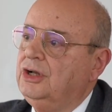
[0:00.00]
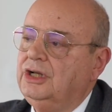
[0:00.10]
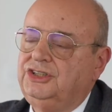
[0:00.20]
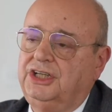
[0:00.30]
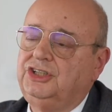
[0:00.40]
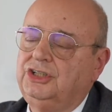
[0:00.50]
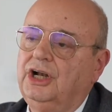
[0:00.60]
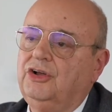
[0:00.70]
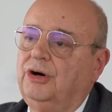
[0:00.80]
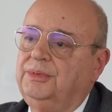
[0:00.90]

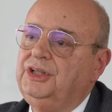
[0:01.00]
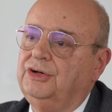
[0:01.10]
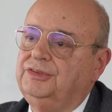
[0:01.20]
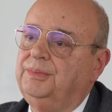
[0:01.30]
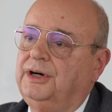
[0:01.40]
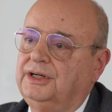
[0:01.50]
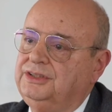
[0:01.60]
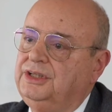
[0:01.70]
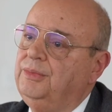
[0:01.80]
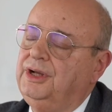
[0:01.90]
sectional committee of the
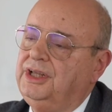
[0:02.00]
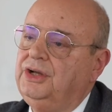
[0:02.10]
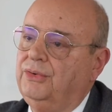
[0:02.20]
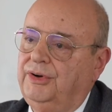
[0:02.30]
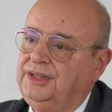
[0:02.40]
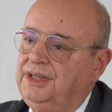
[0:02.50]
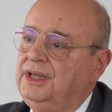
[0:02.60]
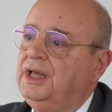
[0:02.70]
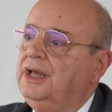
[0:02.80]
party, working already